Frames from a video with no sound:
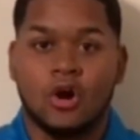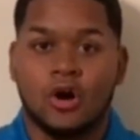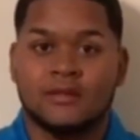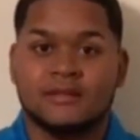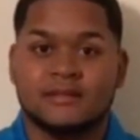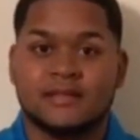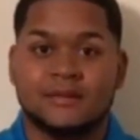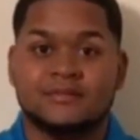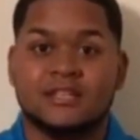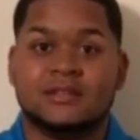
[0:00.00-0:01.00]
all these
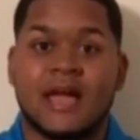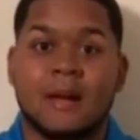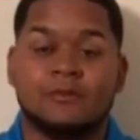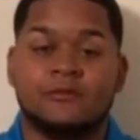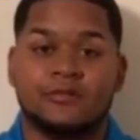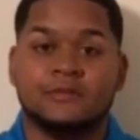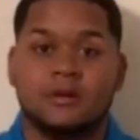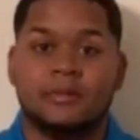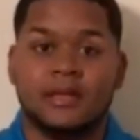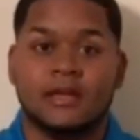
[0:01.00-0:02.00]
steps need to happen from
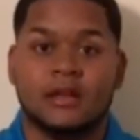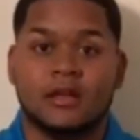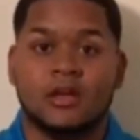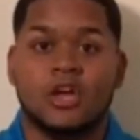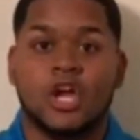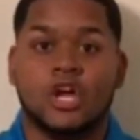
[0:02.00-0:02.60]
the beginning